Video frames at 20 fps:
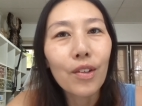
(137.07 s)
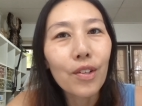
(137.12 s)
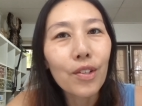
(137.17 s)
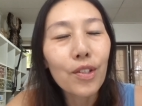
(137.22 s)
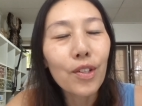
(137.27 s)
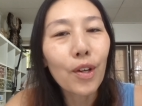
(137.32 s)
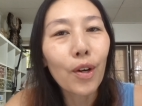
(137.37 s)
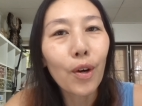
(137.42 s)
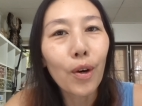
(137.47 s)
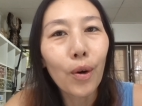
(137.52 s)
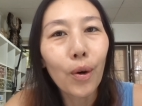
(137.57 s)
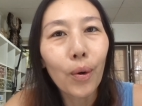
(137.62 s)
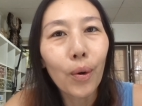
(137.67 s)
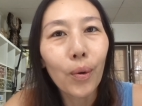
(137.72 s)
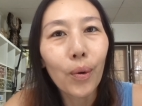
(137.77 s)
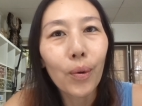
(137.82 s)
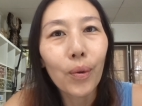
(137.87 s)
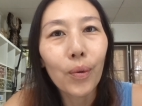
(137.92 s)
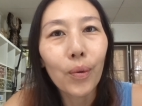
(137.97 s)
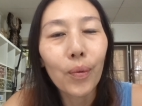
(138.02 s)

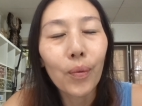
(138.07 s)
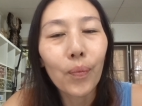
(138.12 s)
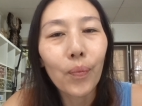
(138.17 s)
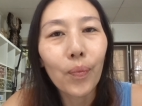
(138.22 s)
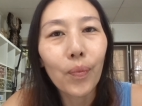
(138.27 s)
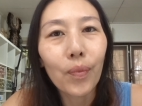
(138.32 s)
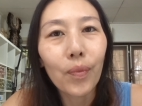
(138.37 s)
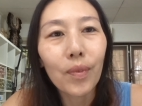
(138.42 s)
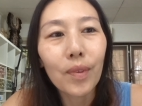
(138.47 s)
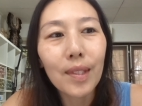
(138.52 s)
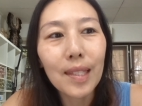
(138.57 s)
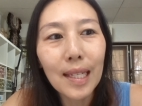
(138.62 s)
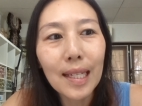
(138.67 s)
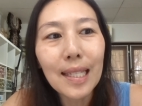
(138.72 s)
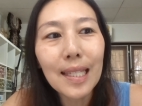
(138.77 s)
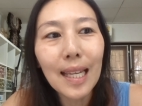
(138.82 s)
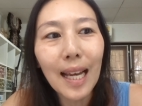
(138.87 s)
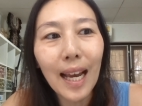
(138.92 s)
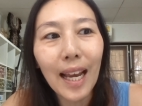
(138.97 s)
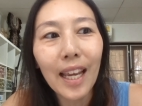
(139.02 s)
So
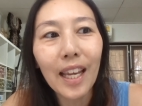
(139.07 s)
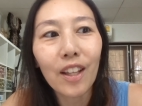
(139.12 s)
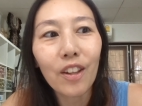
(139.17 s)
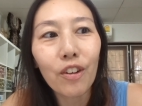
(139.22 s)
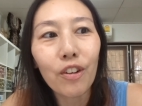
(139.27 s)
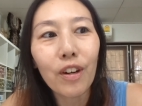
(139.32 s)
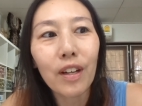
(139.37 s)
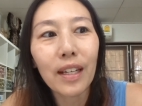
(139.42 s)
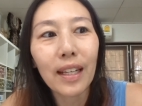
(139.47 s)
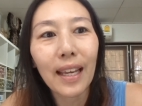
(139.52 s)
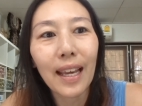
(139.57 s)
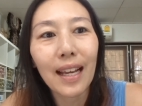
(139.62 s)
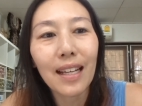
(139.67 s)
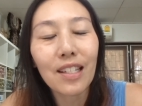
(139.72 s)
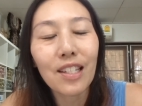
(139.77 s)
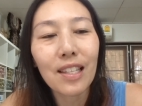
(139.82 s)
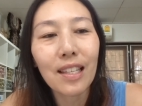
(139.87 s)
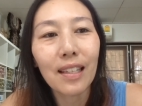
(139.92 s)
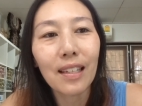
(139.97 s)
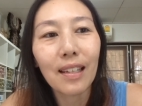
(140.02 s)
does hyaluronic
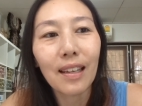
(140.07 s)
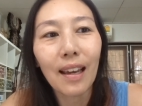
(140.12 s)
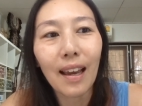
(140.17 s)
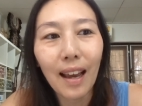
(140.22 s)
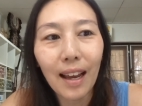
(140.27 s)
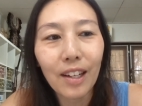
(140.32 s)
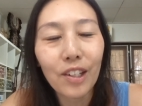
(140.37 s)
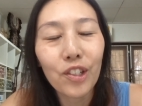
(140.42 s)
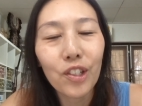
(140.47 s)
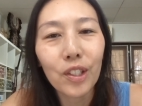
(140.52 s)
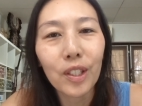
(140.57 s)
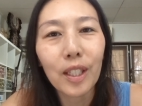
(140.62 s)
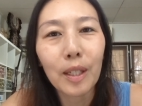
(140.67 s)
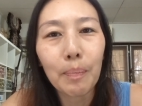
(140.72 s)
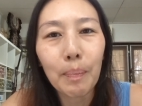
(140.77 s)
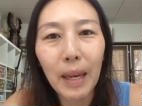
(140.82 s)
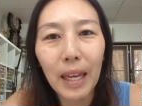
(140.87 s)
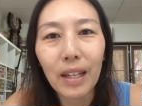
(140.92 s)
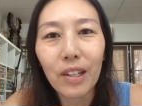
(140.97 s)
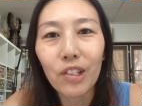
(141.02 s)
acid actually
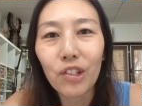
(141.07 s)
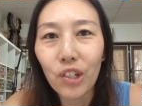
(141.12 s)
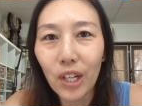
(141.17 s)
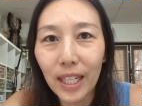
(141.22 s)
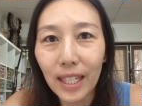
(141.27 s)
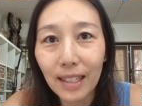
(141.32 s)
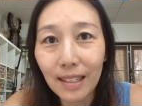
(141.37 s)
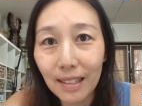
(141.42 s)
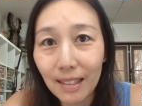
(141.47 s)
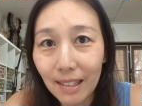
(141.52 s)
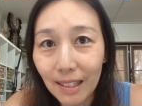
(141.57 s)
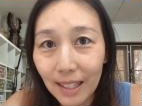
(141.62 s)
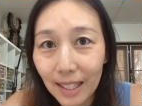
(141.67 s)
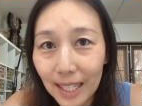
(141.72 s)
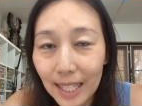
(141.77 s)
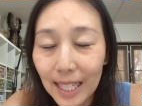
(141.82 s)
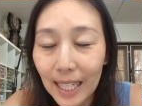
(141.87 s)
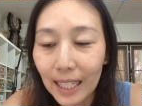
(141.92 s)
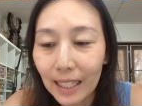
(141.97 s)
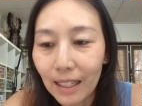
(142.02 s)
penetrate into the
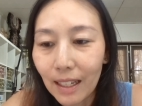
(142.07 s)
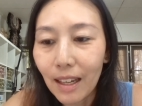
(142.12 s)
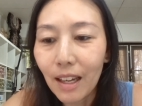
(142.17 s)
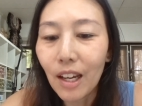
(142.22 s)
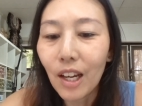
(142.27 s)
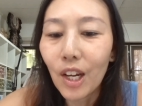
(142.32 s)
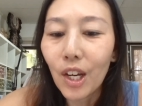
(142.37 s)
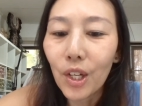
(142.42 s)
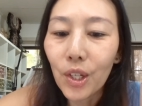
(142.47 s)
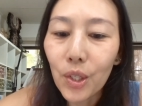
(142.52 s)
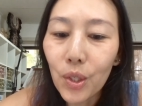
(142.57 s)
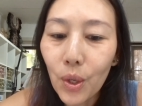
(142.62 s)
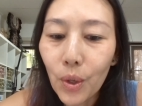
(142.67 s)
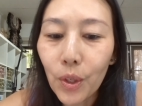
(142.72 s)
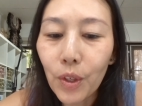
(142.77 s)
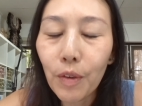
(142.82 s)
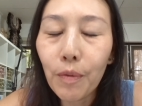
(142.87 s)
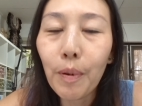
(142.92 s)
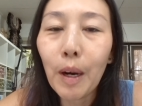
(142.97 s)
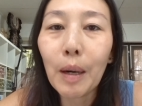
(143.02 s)
skin? So
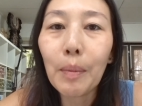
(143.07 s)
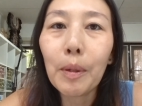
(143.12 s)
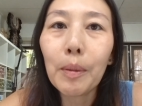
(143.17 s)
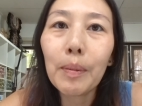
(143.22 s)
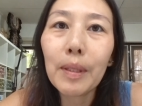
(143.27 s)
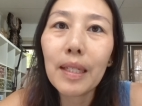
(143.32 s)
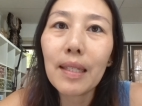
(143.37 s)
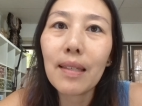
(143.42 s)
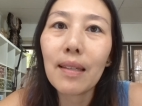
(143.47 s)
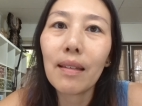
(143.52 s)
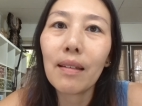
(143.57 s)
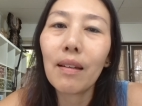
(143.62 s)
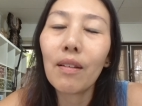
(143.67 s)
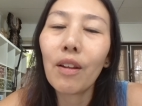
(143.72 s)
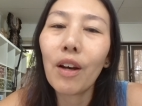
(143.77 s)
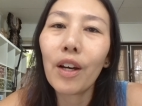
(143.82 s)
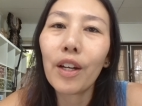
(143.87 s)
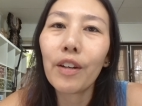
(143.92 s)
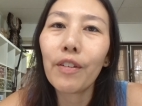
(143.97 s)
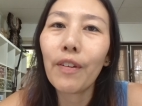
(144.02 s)
you've probably seen a
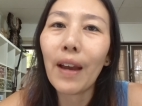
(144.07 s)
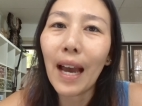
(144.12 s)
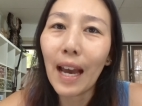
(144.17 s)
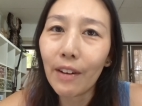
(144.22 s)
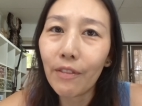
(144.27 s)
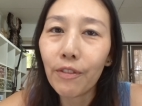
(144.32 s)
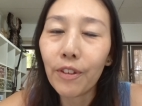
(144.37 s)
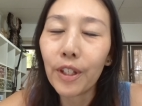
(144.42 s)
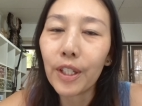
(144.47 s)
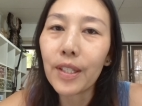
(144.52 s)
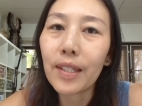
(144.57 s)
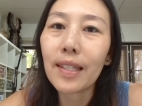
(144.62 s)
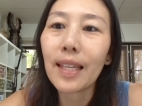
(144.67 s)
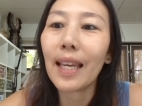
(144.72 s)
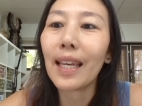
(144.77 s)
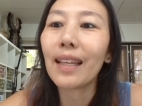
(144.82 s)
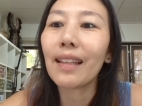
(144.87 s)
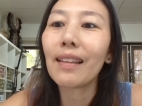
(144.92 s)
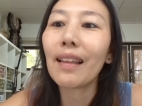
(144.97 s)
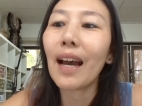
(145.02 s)
lot of adverts
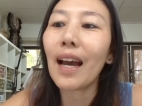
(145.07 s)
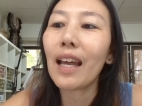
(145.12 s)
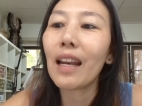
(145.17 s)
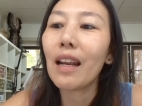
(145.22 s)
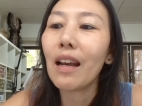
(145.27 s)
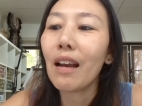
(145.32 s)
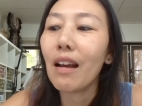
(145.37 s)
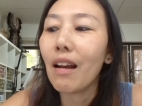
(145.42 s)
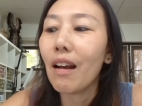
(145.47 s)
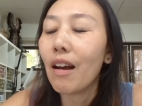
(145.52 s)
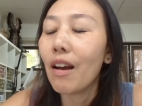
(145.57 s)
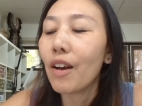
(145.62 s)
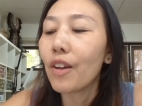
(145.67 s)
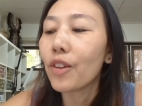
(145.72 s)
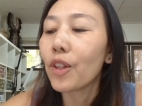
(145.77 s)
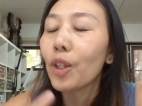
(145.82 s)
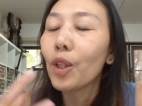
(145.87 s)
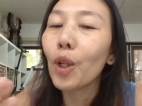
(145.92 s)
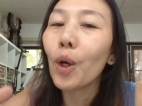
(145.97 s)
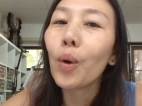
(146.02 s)
saying that
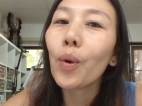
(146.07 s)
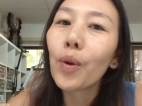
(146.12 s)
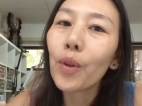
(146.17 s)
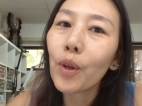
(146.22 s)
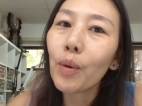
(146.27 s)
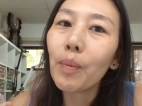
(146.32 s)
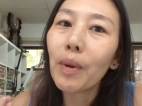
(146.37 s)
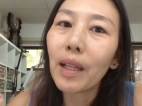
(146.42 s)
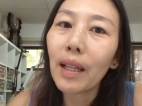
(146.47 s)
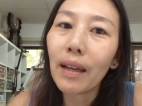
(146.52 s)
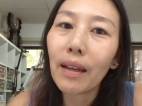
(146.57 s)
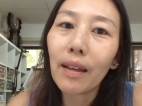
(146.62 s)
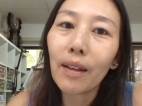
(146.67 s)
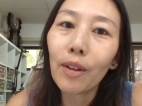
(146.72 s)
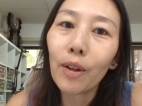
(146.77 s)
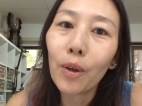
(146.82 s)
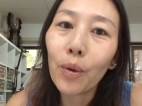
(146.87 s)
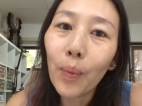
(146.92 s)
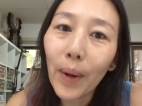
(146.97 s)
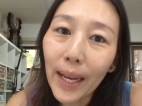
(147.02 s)
the lower the
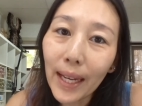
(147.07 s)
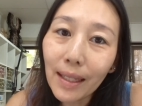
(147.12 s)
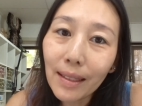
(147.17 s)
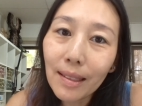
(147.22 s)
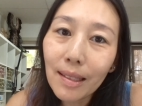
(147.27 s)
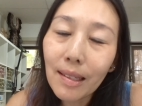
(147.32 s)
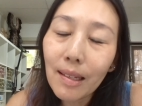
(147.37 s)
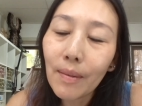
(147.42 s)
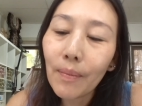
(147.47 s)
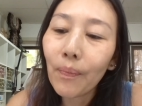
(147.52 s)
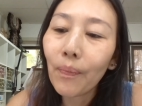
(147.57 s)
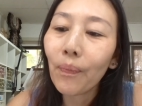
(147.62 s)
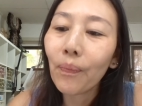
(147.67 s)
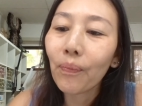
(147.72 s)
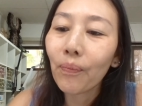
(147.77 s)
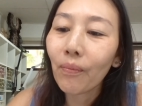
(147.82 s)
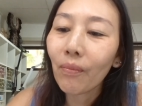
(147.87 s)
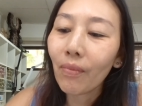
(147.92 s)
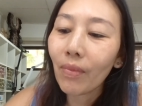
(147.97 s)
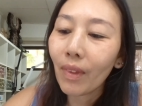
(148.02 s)
molecular weight,
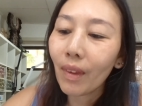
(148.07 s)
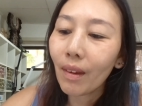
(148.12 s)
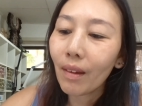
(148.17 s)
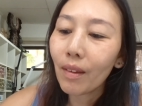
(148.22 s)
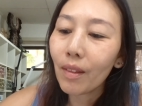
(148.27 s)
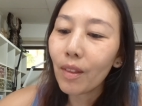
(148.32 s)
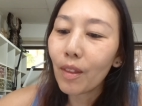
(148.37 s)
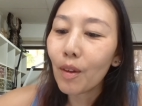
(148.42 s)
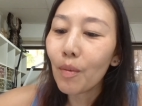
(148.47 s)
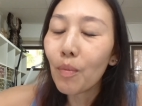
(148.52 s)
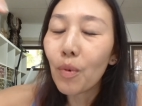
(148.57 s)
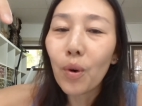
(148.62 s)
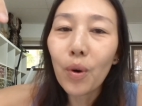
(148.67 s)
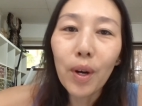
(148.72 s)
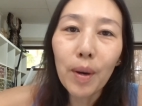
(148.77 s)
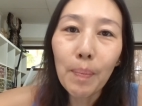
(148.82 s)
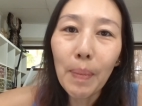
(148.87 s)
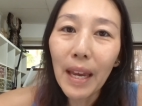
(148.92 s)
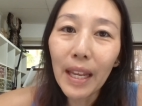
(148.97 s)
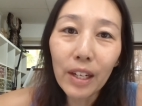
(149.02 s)
the
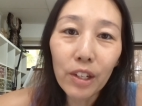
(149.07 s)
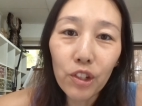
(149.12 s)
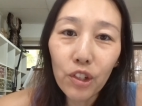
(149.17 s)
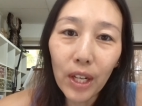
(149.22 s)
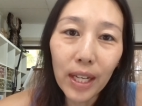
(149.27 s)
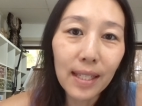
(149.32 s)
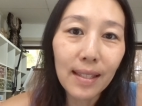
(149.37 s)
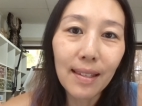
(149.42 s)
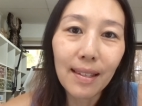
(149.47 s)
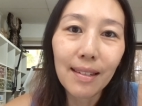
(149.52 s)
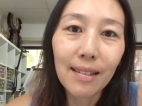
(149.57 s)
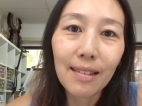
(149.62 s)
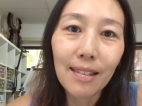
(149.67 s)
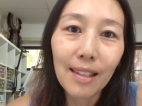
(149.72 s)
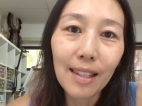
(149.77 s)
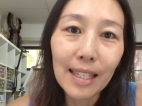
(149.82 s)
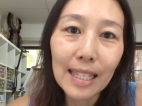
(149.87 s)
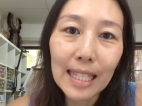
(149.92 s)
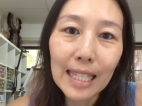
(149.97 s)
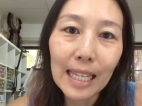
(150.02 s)
more it penetrates into
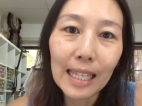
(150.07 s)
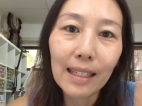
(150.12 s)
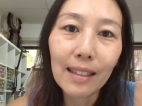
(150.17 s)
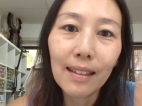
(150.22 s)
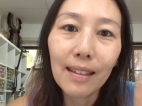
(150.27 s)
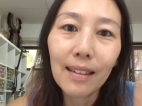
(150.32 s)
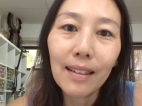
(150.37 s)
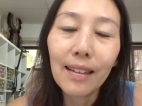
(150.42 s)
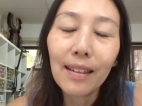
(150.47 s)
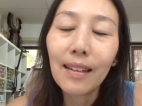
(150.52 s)
the skin.